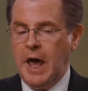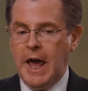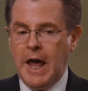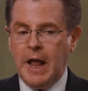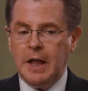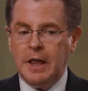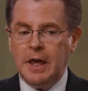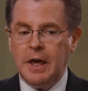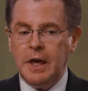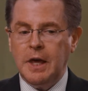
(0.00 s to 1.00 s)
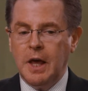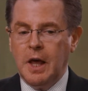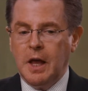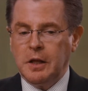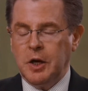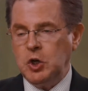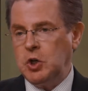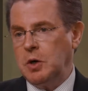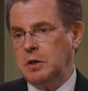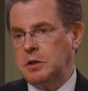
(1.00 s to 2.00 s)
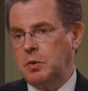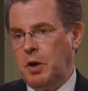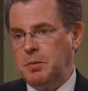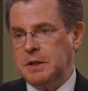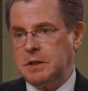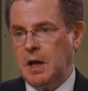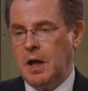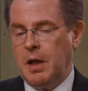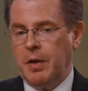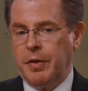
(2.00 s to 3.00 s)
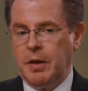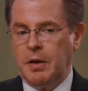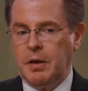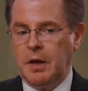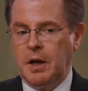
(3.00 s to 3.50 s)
And the literature in squamous cell, the,